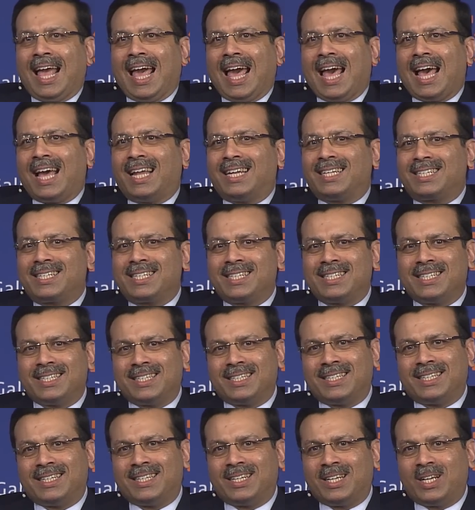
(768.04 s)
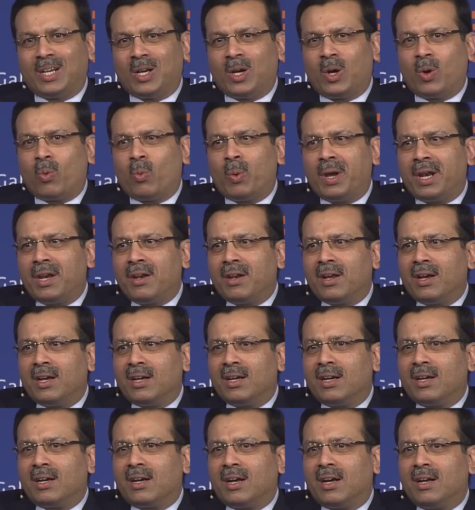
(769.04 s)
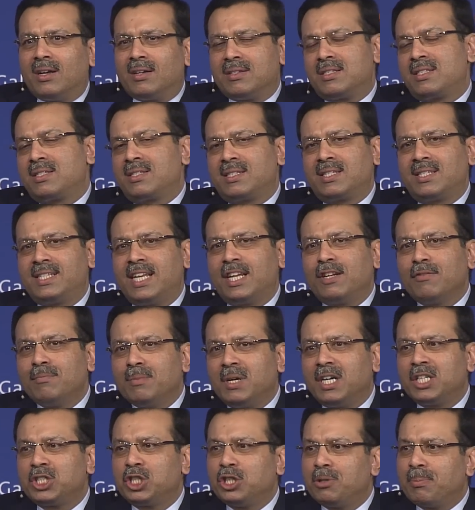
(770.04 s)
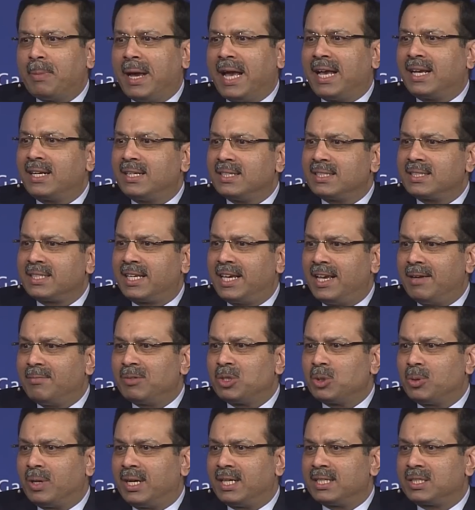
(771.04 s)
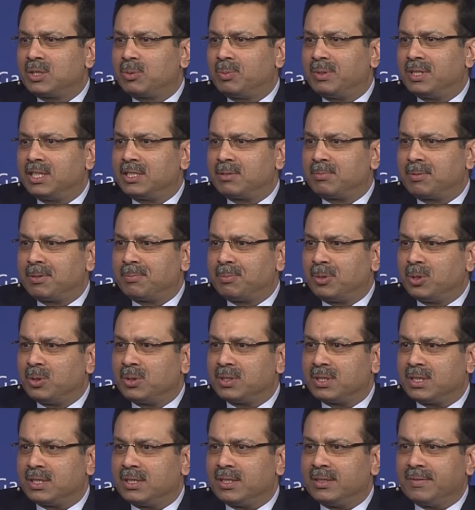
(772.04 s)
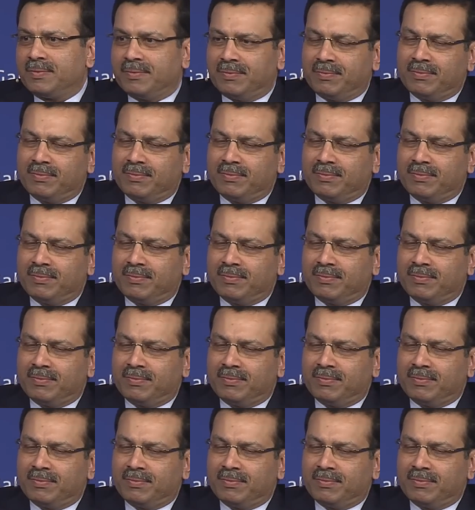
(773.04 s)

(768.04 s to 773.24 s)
And when a set of merchant bankers came to us with this proposal,